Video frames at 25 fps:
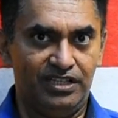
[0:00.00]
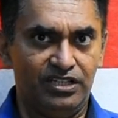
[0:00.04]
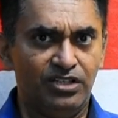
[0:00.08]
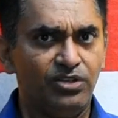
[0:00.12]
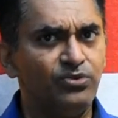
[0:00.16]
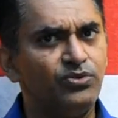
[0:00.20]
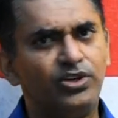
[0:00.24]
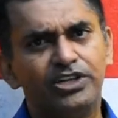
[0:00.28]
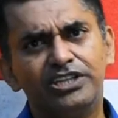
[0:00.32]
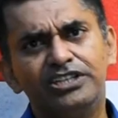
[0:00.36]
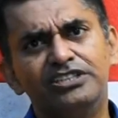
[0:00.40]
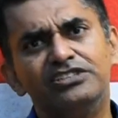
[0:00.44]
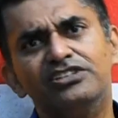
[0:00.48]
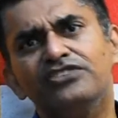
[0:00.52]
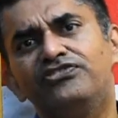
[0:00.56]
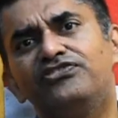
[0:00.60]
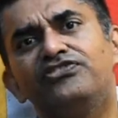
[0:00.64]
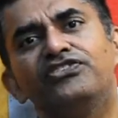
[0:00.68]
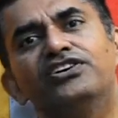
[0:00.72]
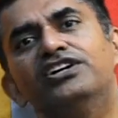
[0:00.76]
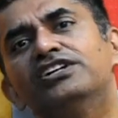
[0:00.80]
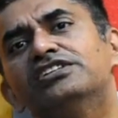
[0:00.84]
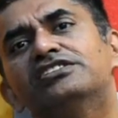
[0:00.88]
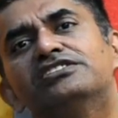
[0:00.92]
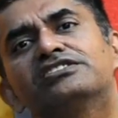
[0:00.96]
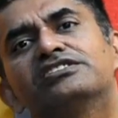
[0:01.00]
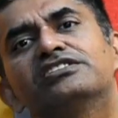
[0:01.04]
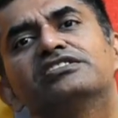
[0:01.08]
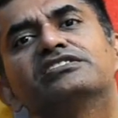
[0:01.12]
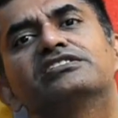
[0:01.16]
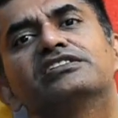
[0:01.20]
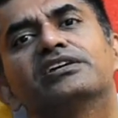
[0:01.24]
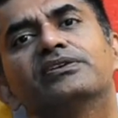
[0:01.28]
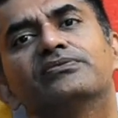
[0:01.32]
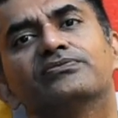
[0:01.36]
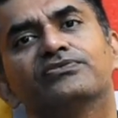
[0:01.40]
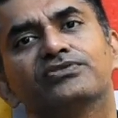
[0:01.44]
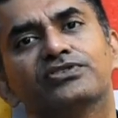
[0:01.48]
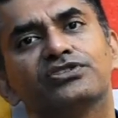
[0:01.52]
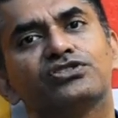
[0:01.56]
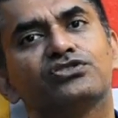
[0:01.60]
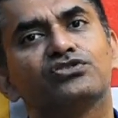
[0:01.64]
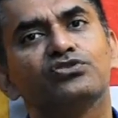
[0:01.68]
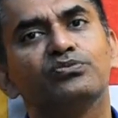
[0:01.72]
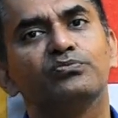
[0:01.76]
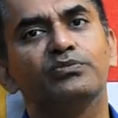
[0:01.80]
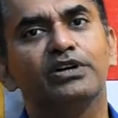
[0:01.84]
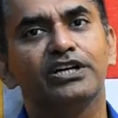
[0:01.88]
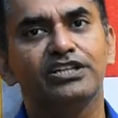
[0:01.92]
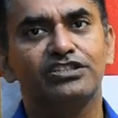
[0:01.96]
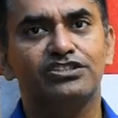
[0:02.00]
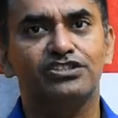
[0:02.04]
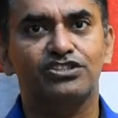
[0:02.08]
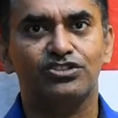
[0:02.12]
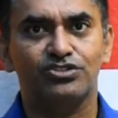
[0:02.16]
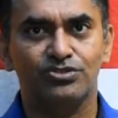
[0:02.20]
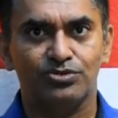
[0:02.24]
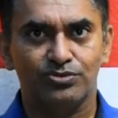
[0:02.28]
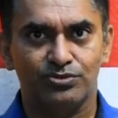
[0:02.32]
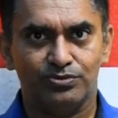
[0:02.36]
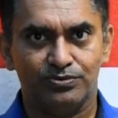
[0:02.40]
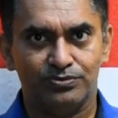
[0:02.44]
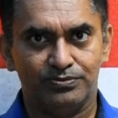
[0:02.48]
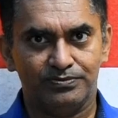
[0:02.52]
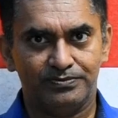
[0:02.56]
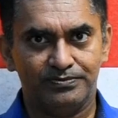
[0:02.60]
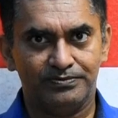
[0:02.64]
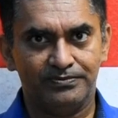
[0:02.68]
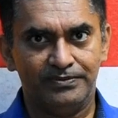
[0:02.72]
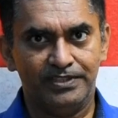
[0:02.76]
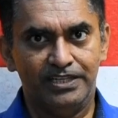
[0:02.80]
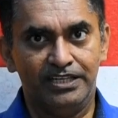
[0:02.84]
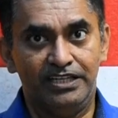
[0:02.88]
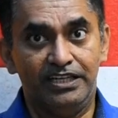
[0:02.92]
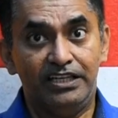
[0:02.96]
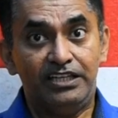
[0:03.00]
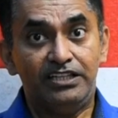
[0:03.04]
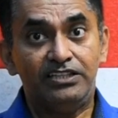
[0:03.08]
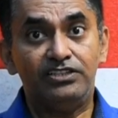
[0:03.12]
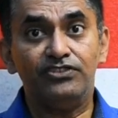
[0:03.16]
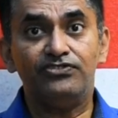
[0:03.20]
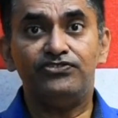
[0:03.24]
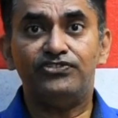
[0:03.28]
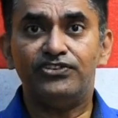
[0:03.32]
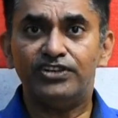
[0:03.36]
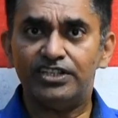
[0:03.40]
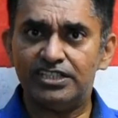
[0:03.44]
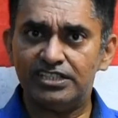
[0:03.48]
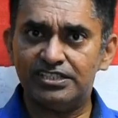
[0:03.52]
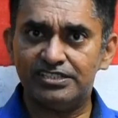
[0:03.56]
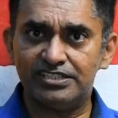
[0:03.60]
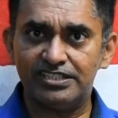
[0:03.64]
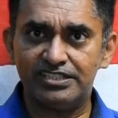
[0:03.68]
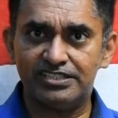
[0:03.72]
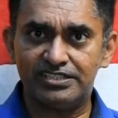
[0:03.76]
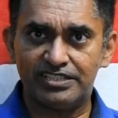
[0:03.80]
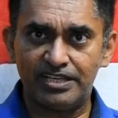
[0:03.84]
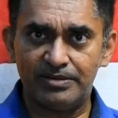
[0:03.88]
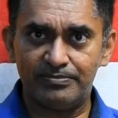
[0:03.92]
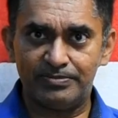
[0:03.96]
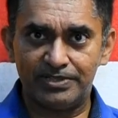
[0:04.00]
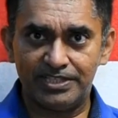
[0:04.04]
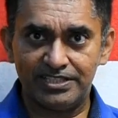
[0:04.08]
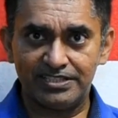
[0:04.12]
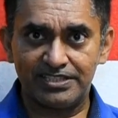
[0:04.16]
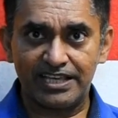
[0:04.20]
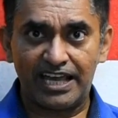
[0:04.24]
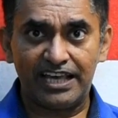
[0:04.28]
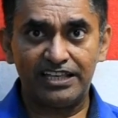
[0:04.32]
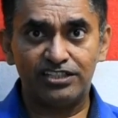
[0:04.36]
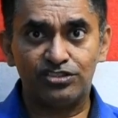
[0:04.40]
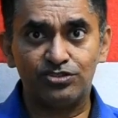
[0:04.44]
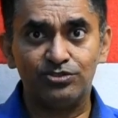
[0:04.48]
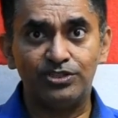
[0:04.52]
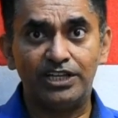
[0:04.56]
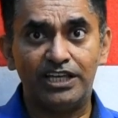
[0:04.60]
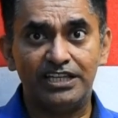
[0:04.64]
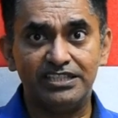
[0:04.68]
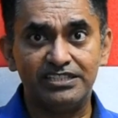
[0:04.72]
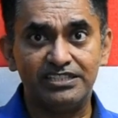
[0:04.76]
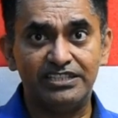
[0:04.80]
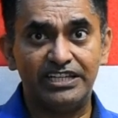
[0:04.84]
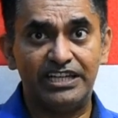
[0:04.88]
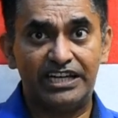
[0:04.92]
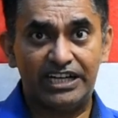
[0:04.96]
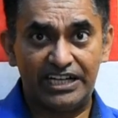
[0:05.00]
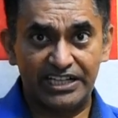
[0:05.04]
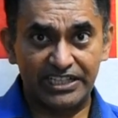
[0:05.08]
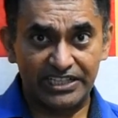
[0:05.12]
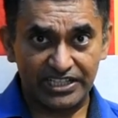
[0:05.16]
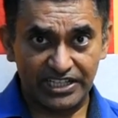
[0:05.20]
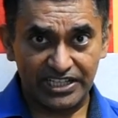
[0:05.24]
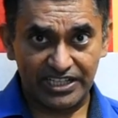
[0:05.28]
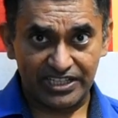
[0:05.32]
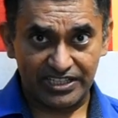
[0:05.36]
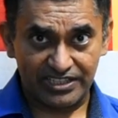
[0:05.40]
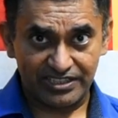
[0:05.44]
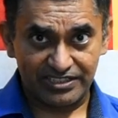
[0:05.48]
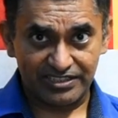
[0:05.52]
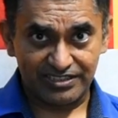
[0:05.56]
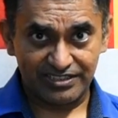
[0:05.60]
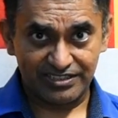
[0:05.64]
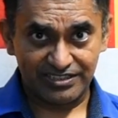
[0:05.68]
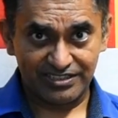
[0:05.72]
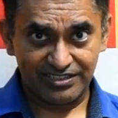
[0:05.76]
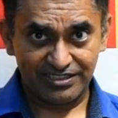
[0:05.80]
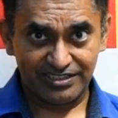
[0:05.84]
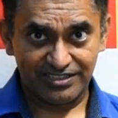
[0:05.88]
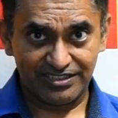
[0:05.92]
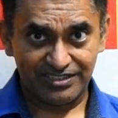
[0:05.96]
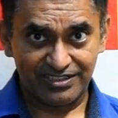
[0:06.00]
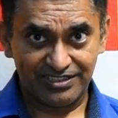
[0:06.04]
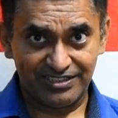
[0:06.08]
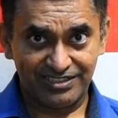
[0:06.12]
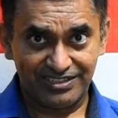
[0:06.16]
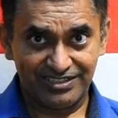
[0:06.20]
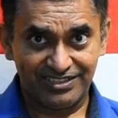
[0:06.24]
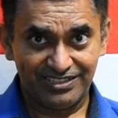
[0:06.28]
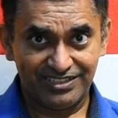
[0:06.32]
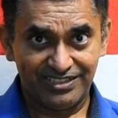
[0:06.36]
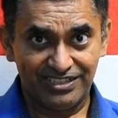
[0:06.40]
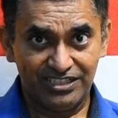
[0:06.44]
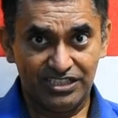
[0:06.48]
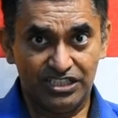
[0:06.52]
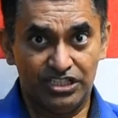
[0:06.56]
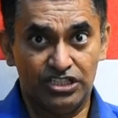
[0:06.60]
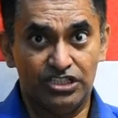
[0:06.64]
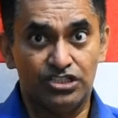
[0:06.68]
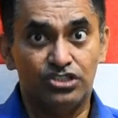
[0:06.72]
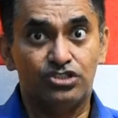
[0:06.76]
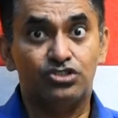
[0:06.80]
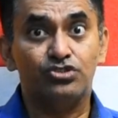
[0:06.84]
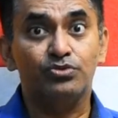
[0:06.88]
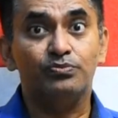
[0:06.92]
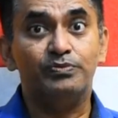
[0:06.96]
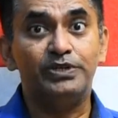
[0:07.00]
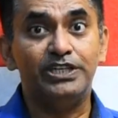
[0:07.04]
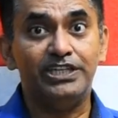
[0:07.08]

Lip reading: Now, what is the first step which you must do? The first step is as soon as they agree to